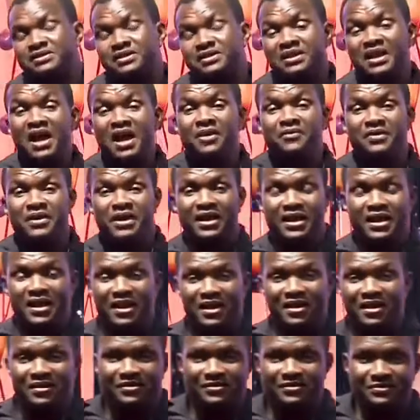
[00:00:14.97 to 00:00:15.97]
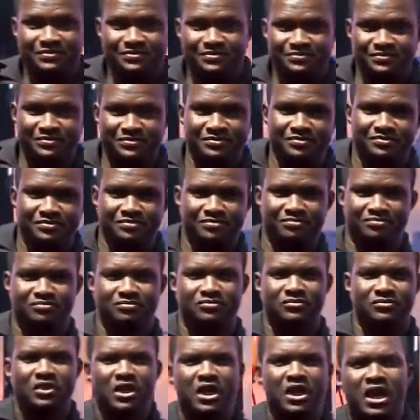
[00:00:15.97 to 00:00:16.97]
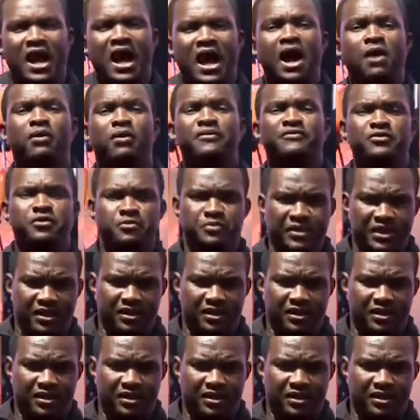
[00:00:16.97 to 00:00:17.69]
Pastor Lanre here. How have you